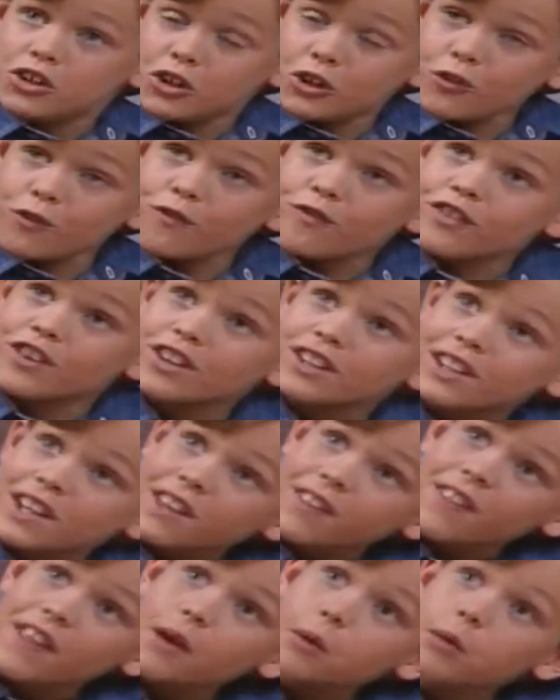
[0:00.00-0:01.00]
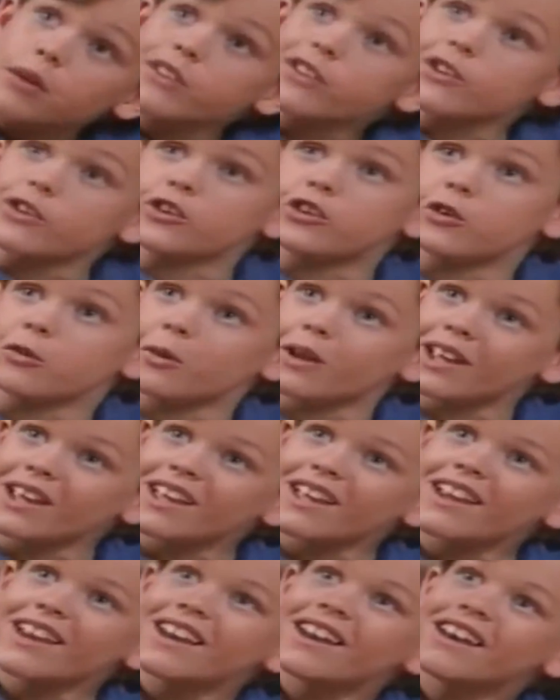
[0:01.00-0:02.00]
Can you feel anything when they're
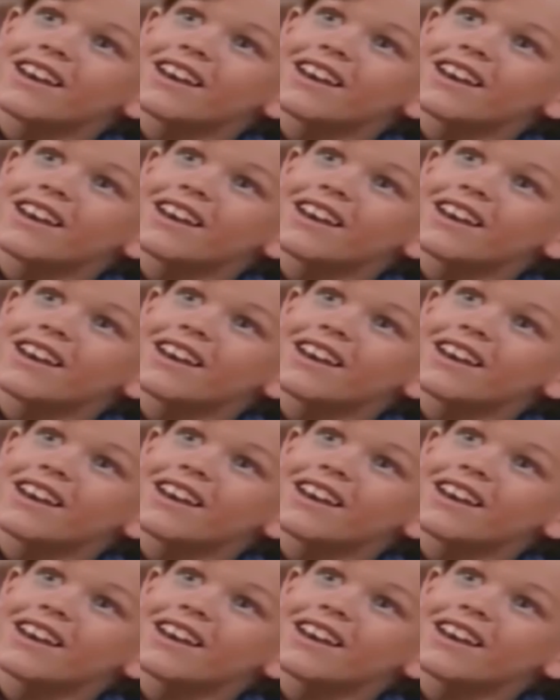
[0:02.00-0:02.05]
doing it?